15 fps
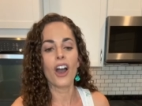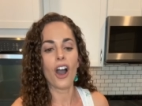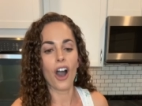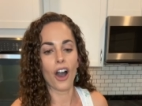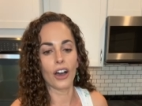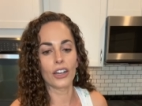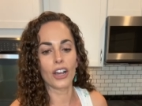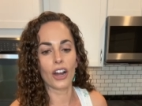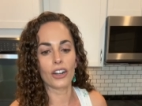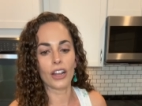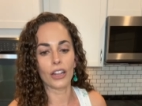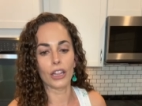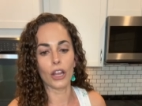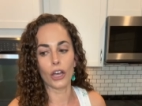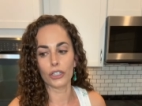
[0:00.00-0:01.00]
On Guard
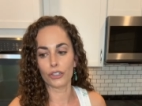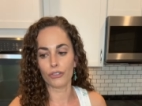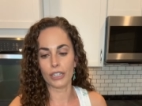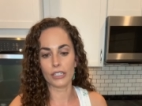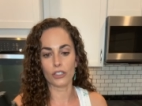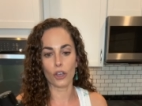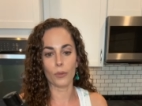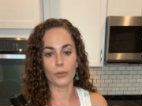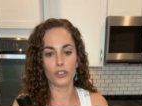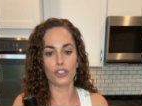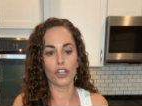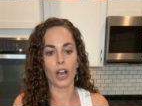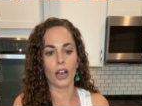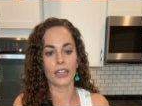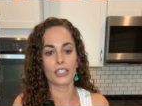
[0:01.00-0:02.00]
laundry soap
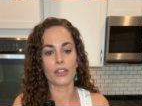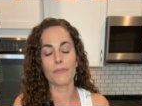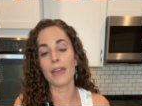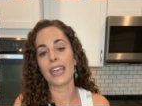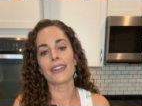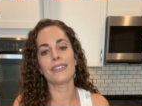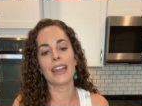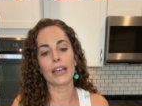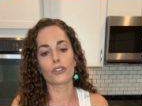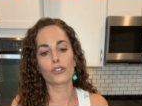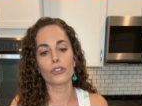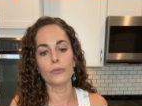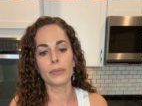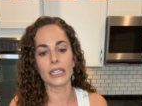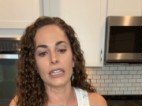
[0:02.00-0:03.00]
jug to make natural
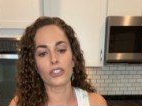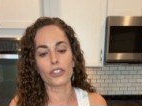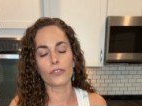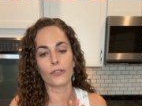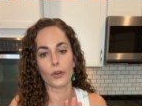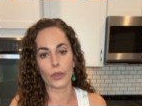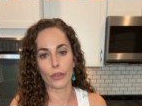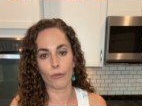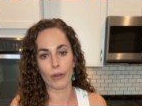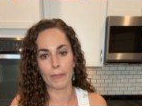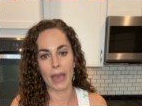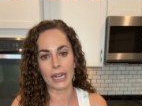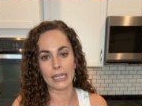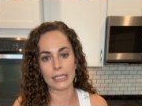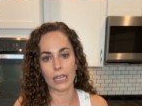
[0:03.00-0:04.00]
bleach for 3
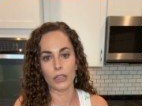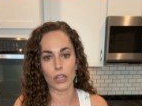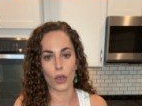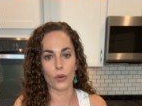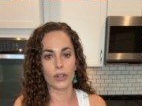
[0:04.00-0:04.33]
pennies a load.